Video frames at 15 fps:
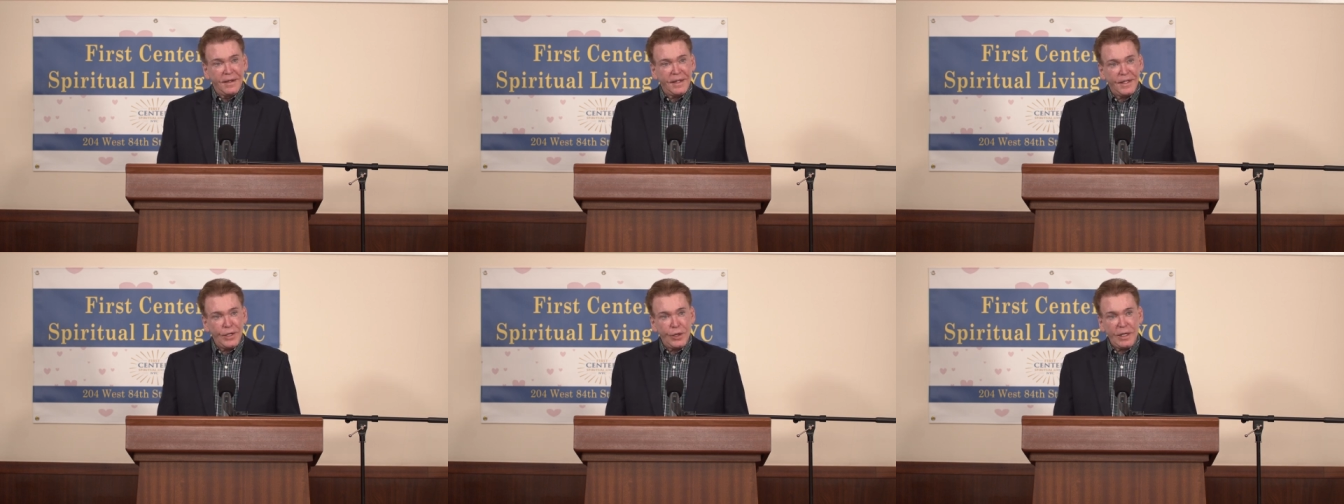
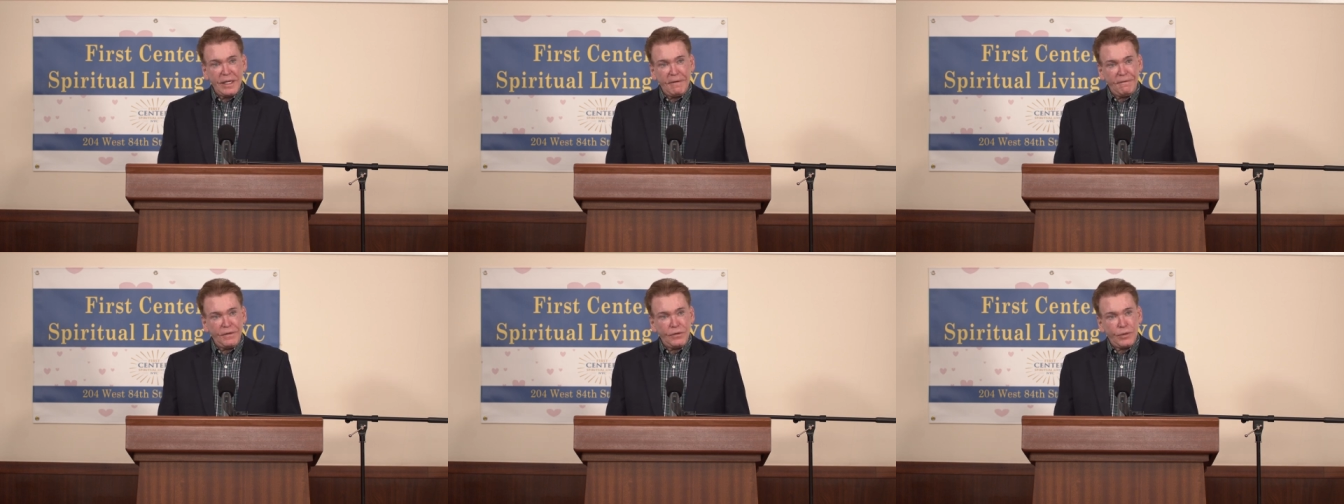You know,
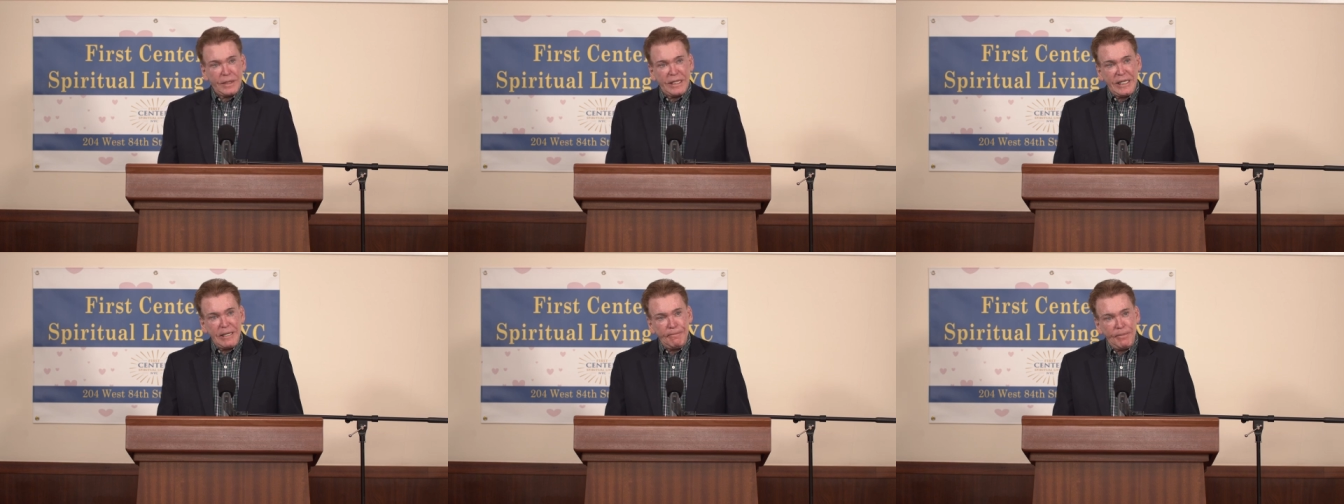if you
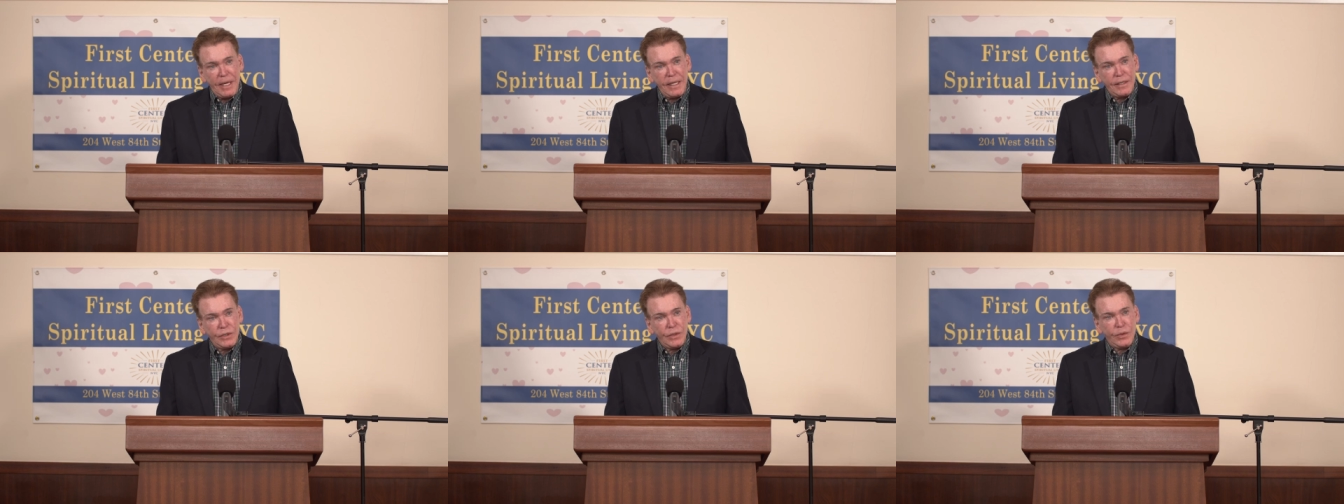keep
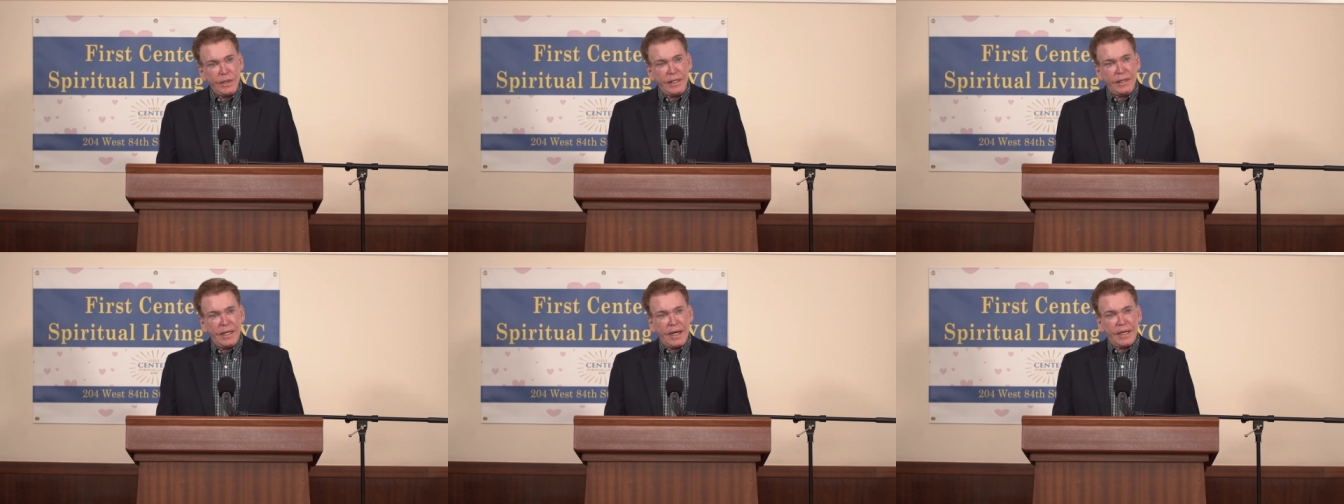on
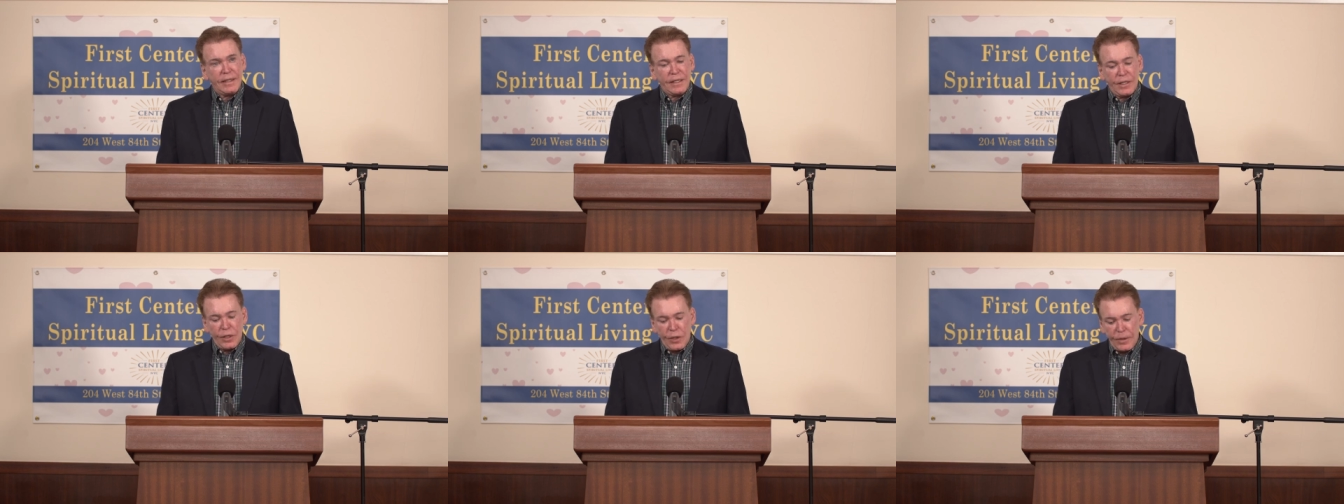doing that,
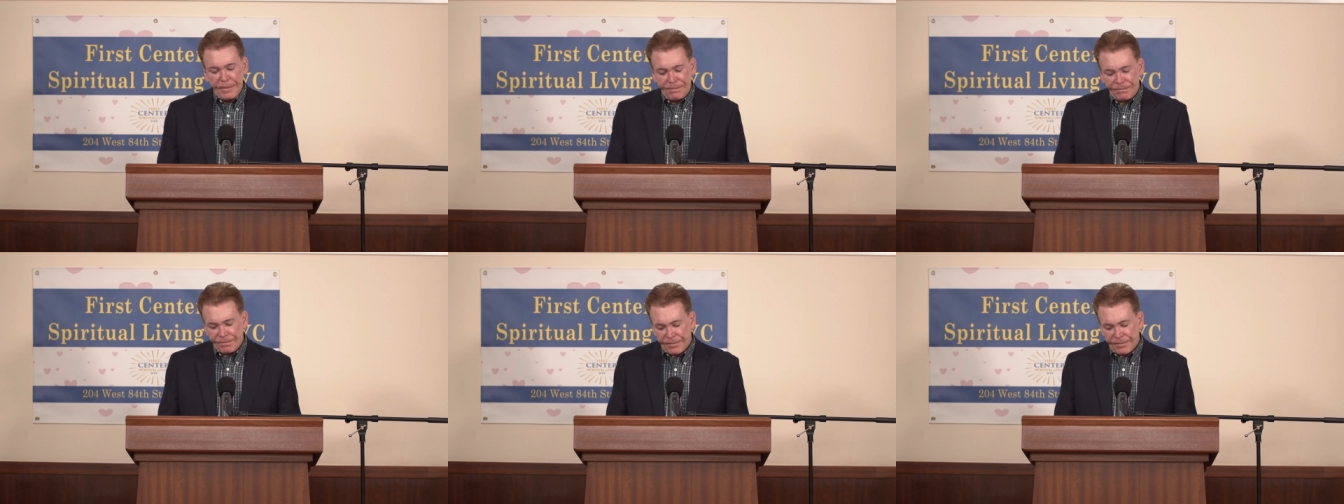you know,